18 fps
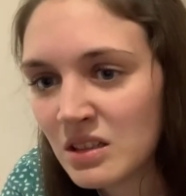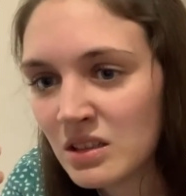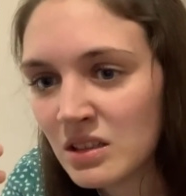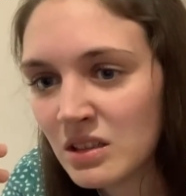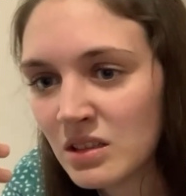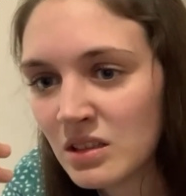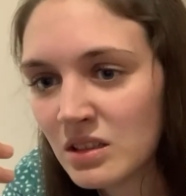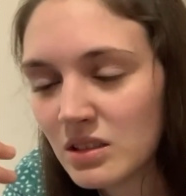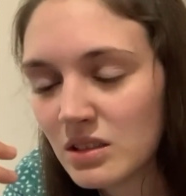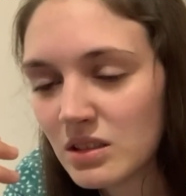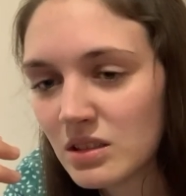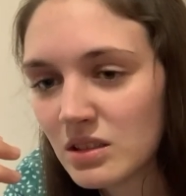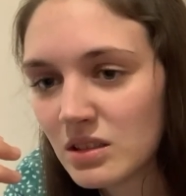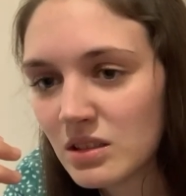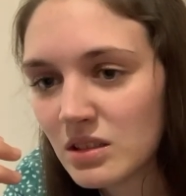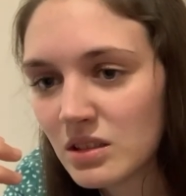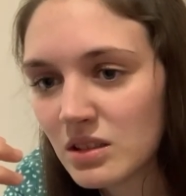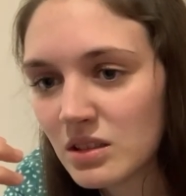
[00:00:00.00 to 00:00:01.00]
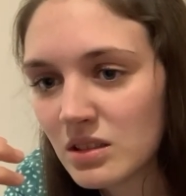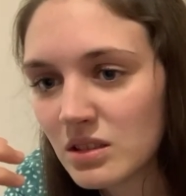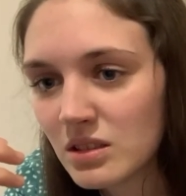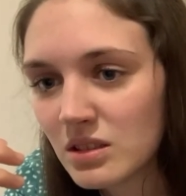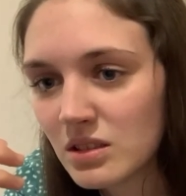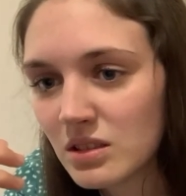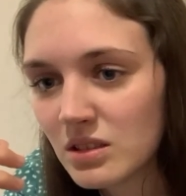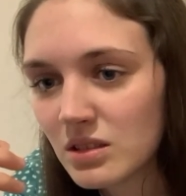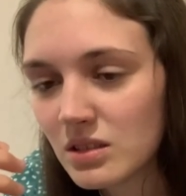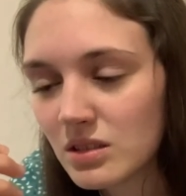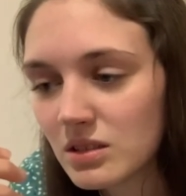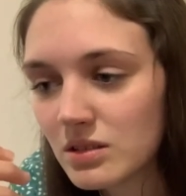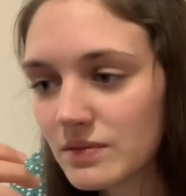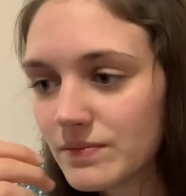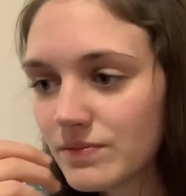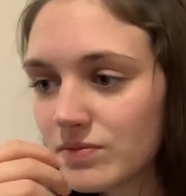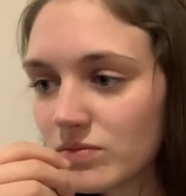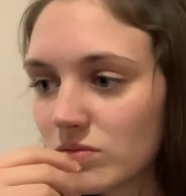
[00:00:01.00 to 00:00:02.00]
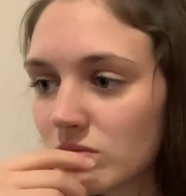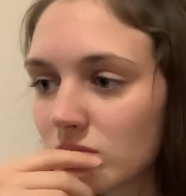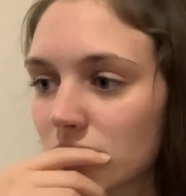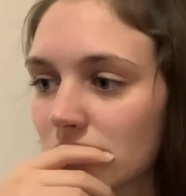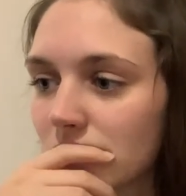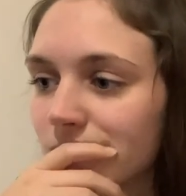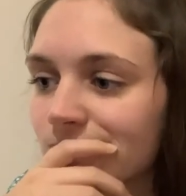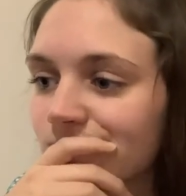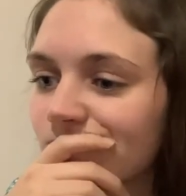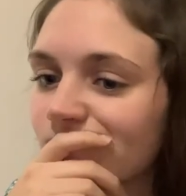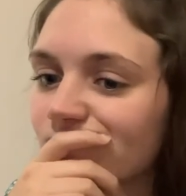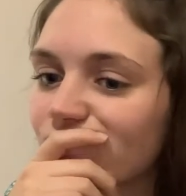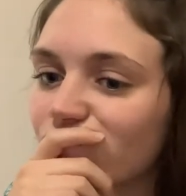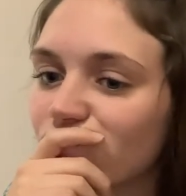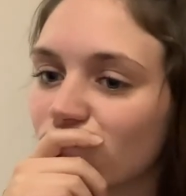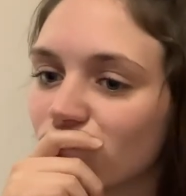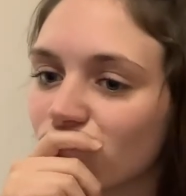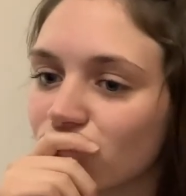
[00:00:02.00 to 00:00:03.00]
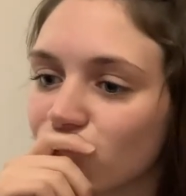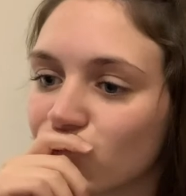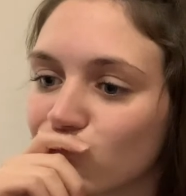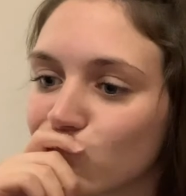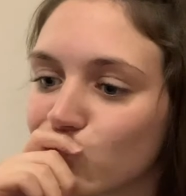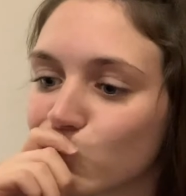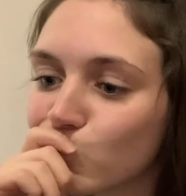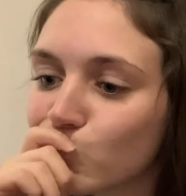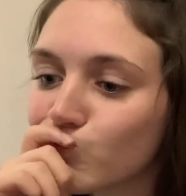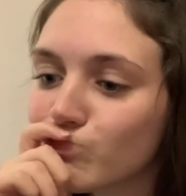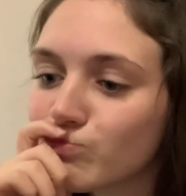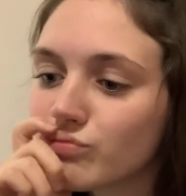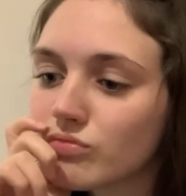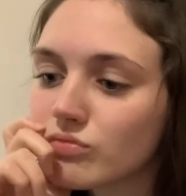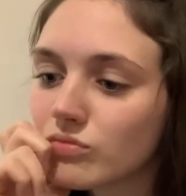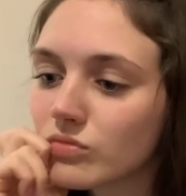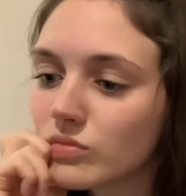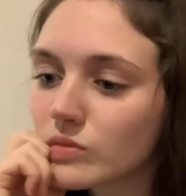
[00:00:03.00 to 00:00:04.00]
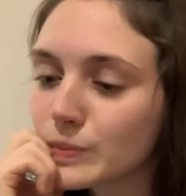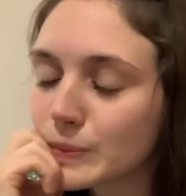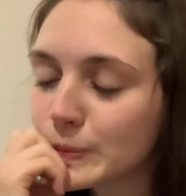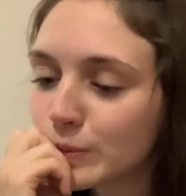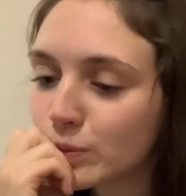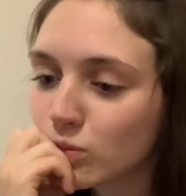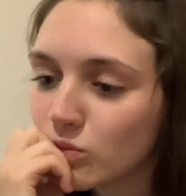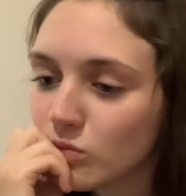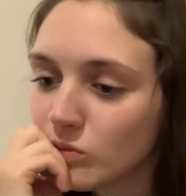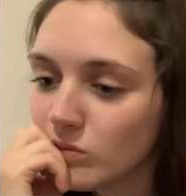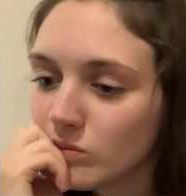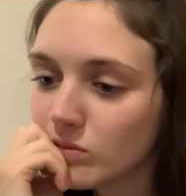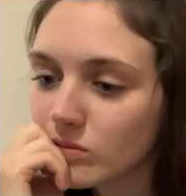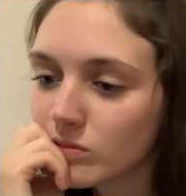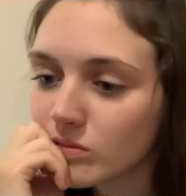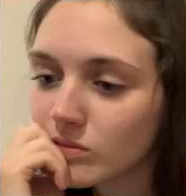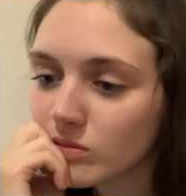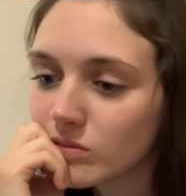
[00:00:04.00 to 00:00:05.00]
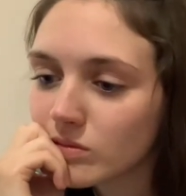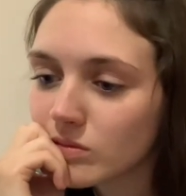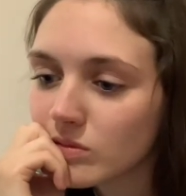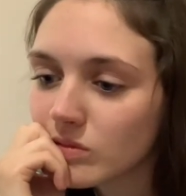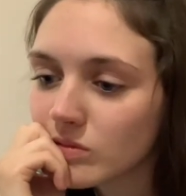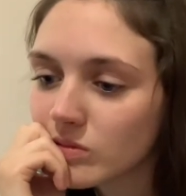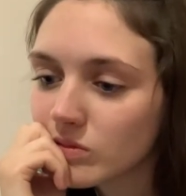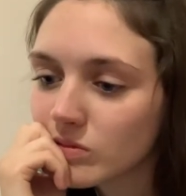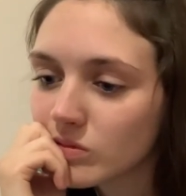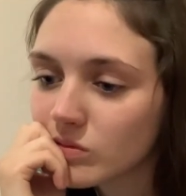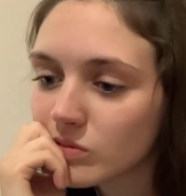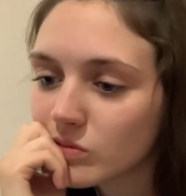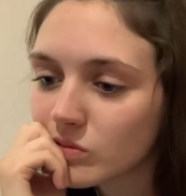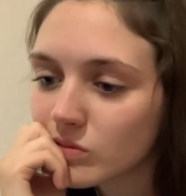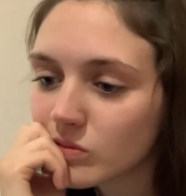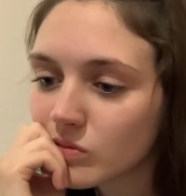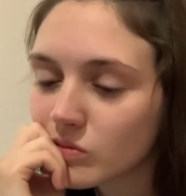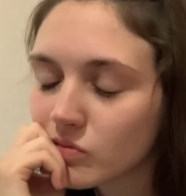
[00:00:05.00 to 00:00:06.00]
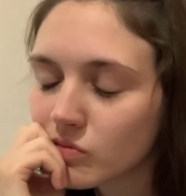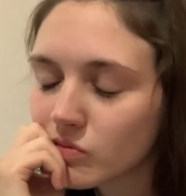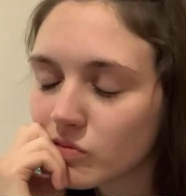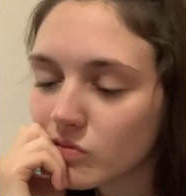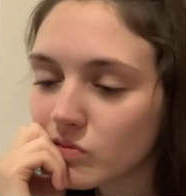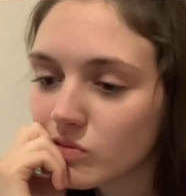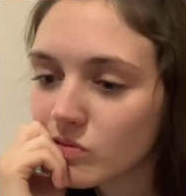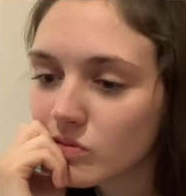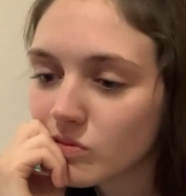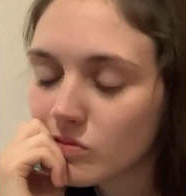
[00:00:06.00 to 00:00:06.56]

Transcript: [no speech]